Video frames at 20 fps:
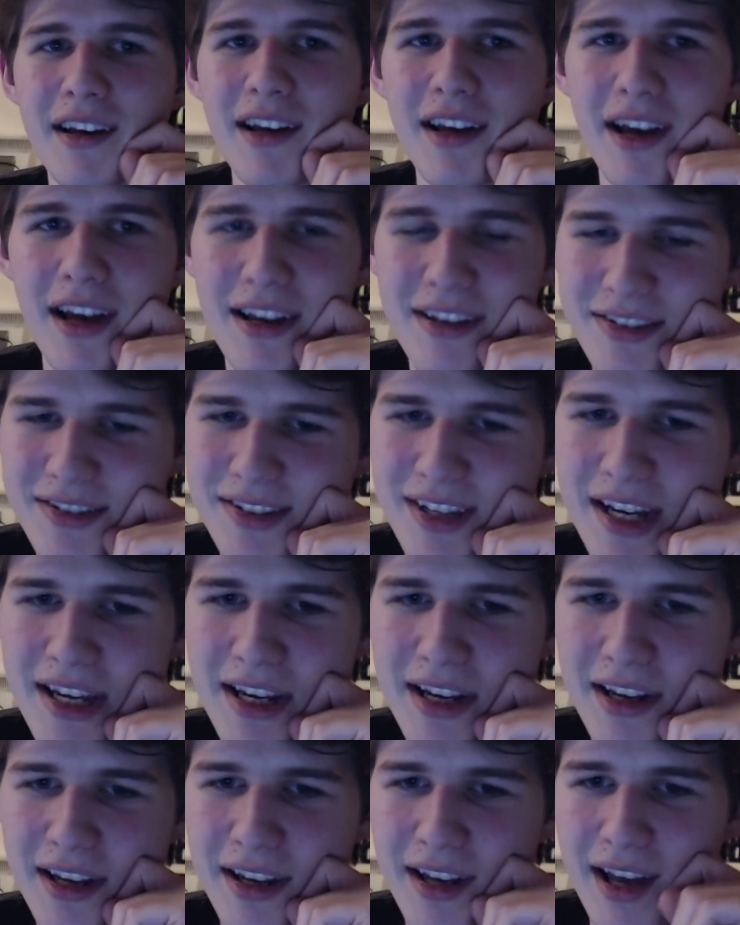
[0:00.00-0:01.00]
is
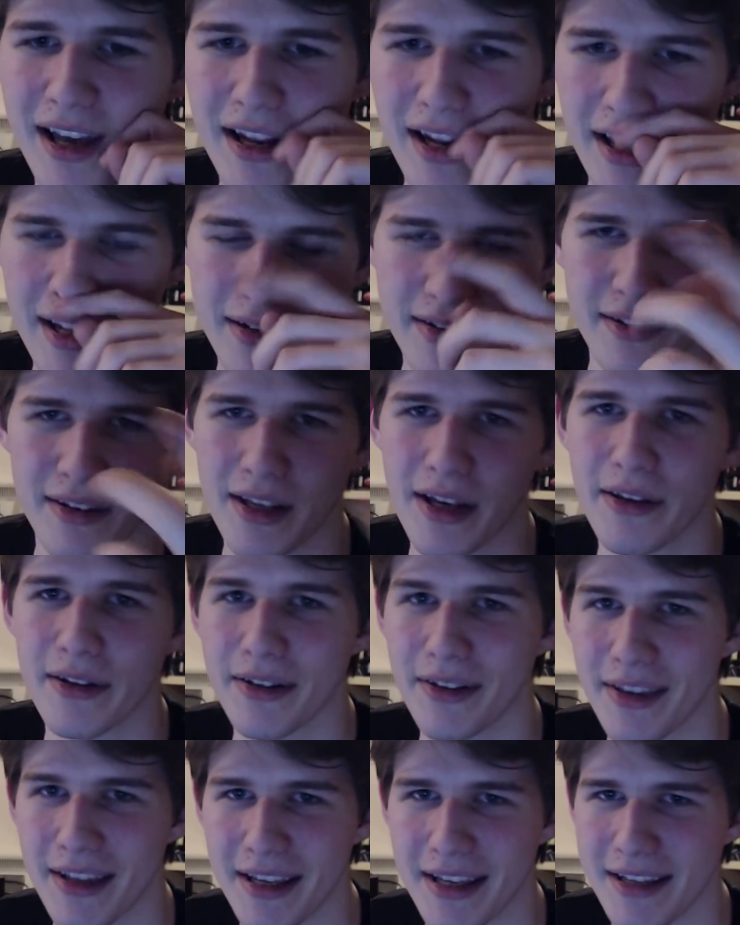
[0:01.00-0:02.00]
like, and the
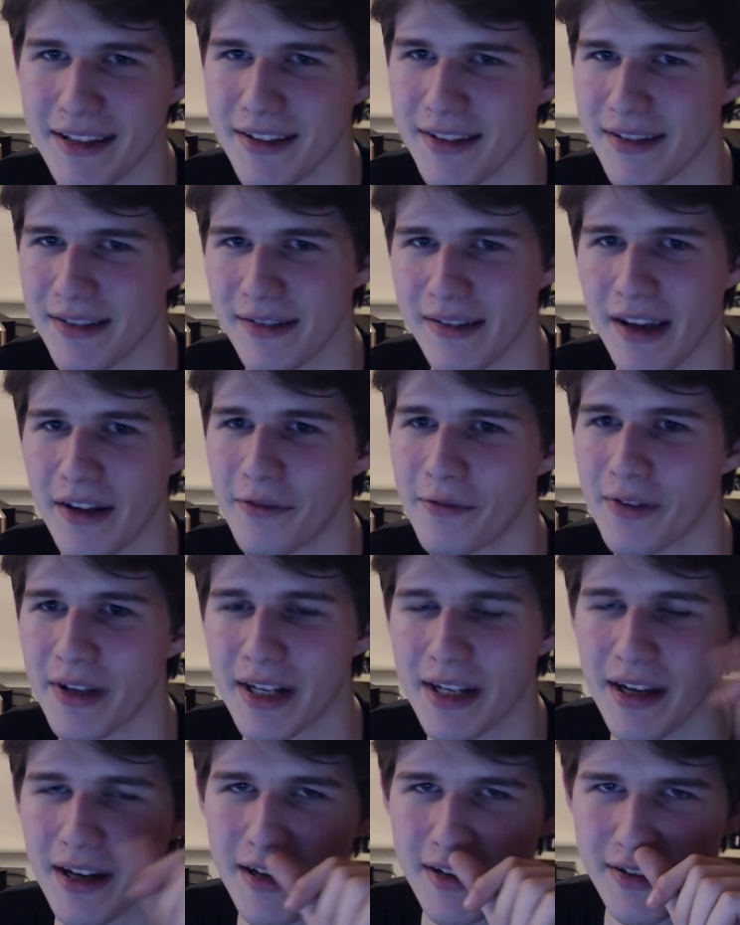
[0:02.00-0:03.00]
other thing is
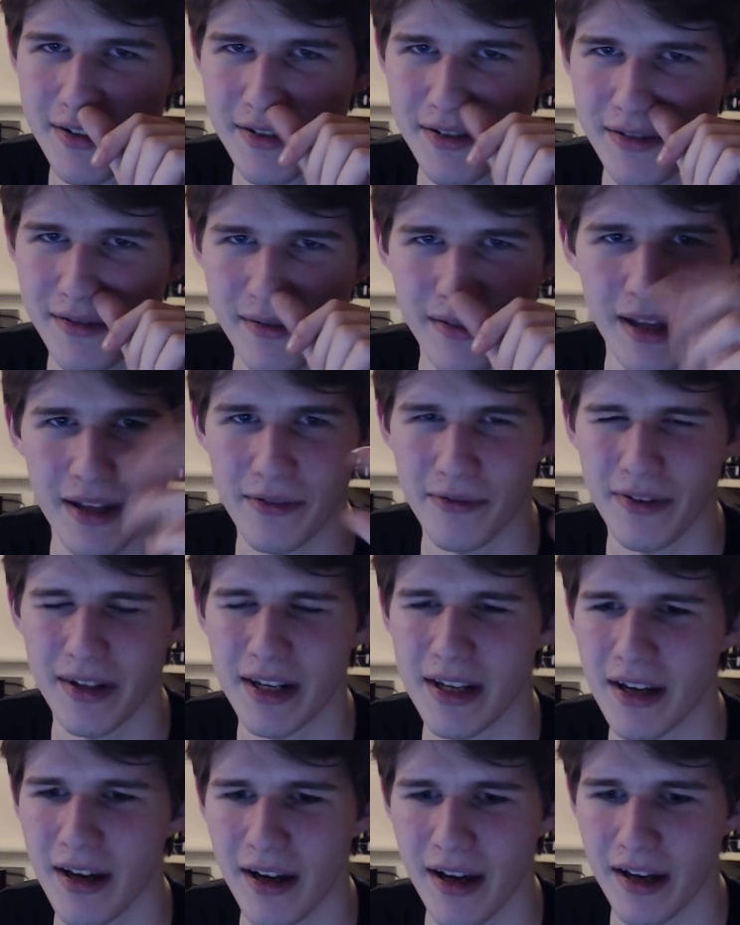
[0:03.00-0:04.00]
Nvidia
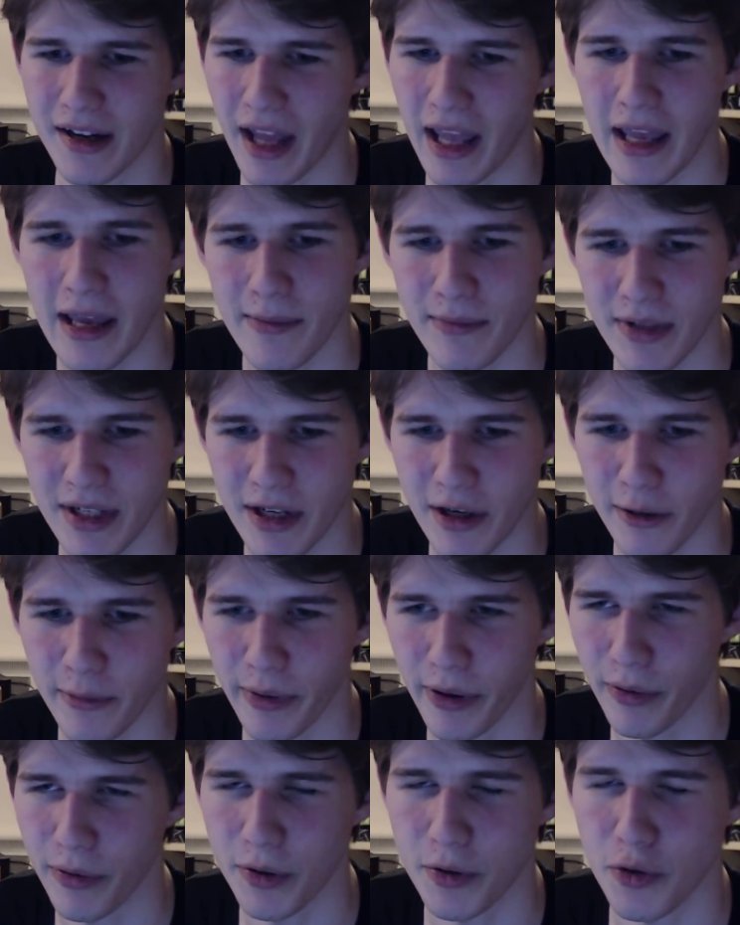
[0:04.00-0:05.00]
and AMD are
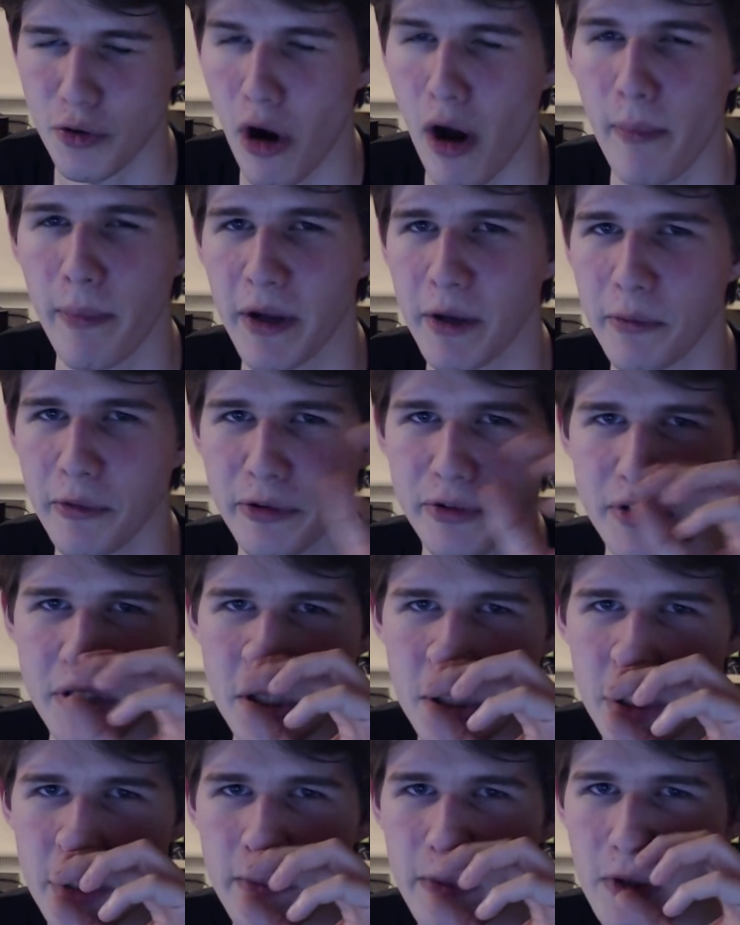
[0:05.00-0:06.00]
both dropping
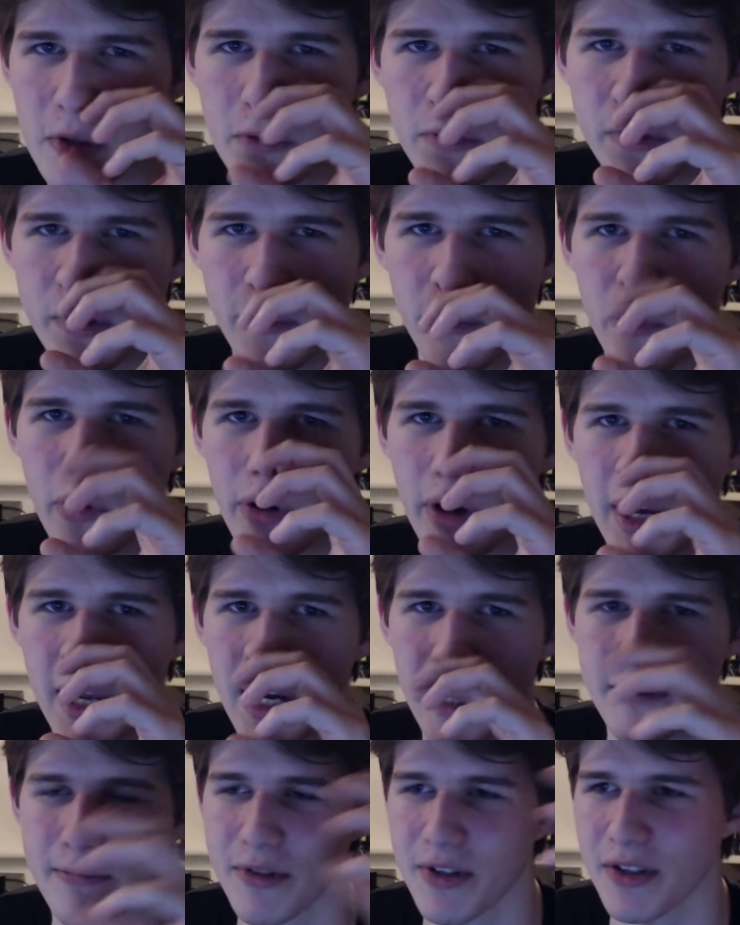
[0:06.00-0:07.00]
multi GPU support,
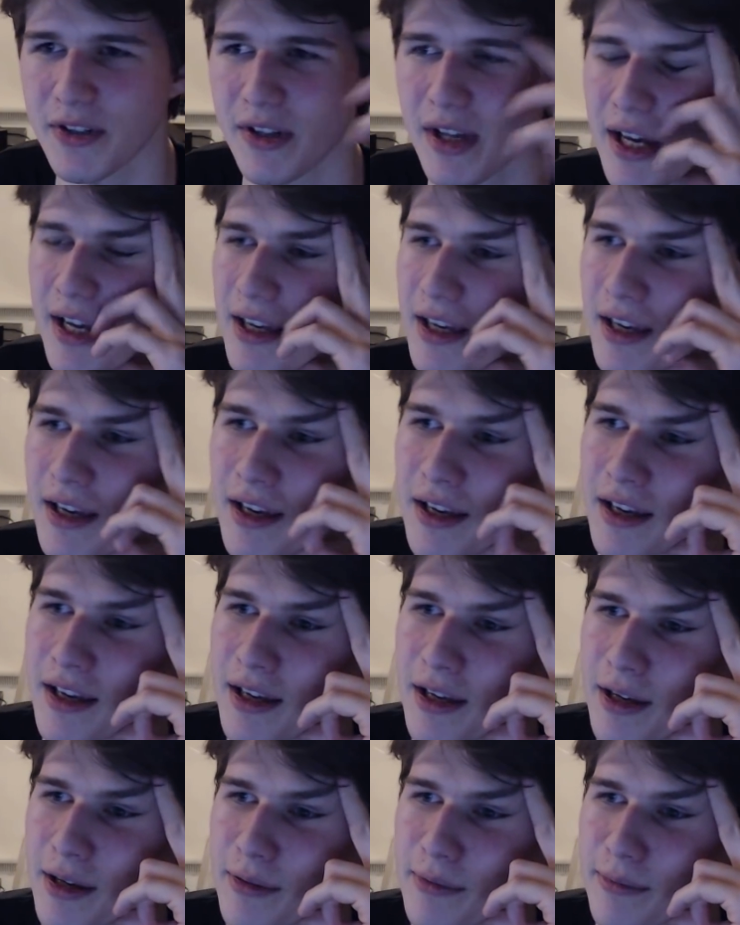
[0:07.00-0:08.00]
and I'm just like,
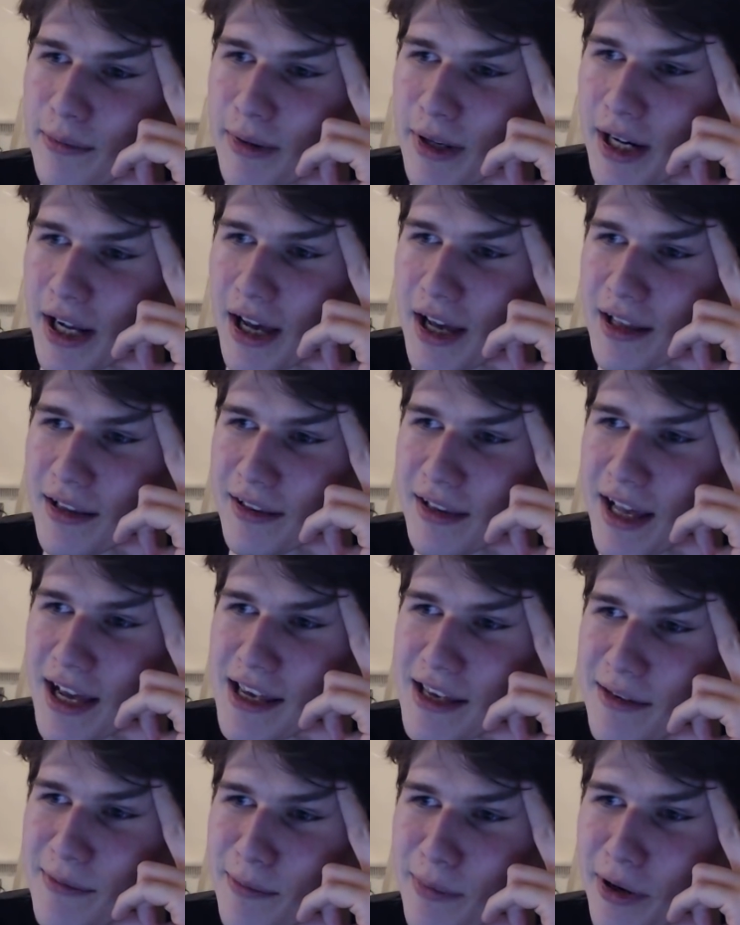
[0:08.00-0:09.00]
but I
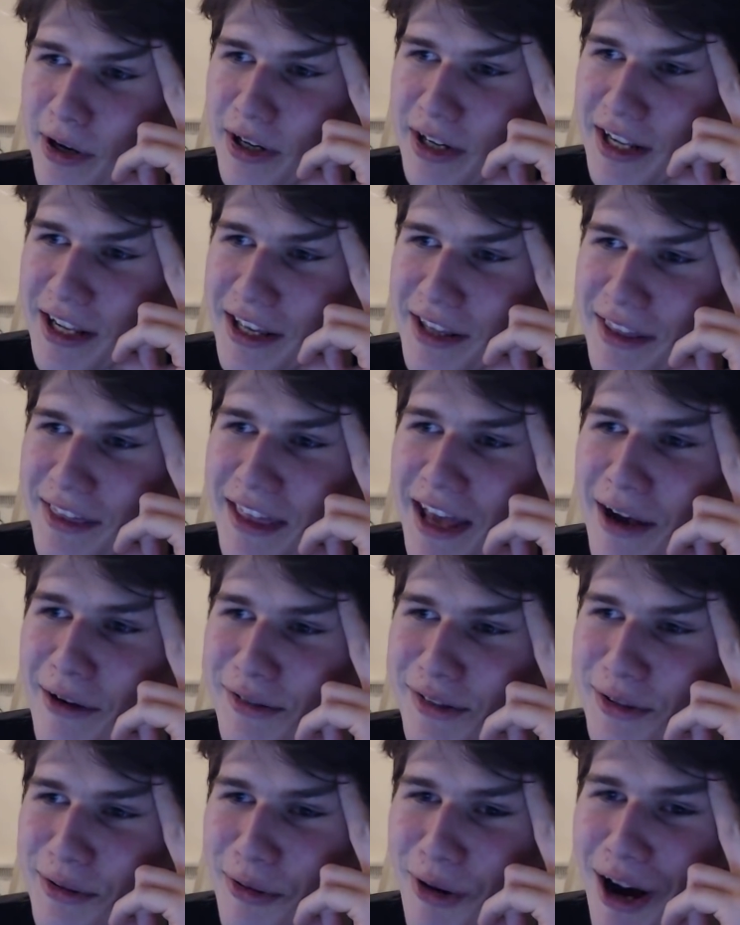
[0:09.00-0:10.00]
like burning
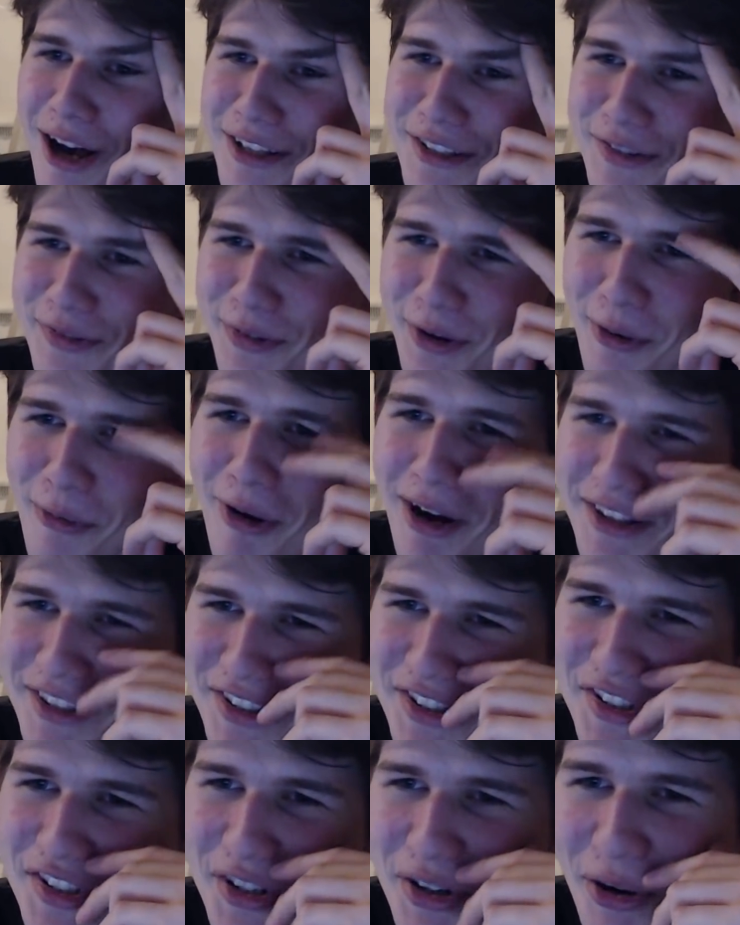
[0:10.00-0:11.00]
1,000 watts for one
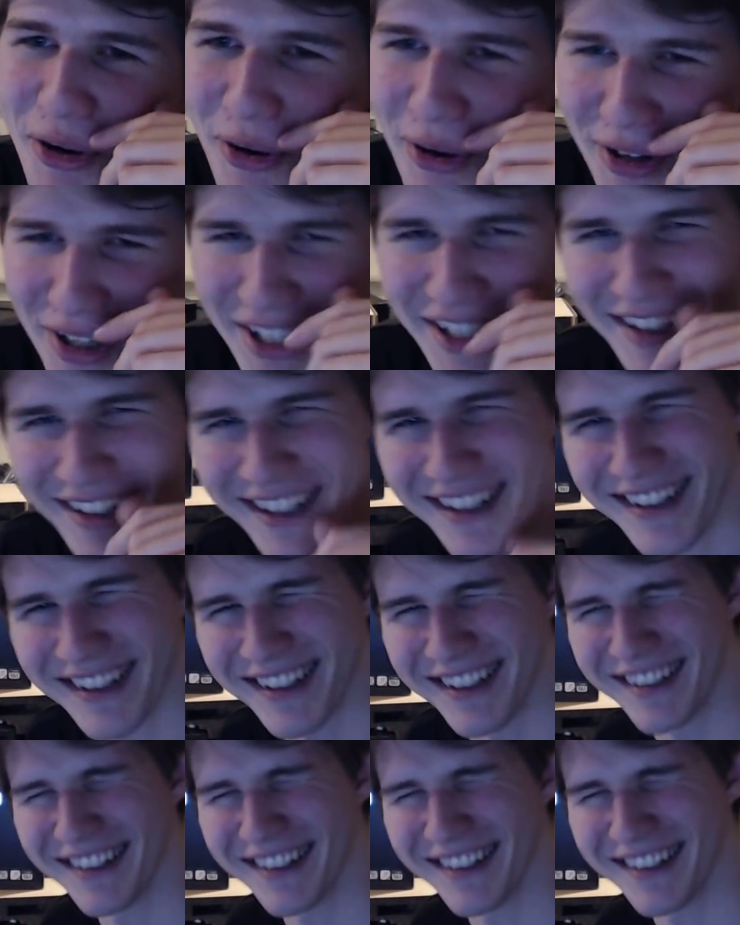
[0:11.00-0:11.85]
score,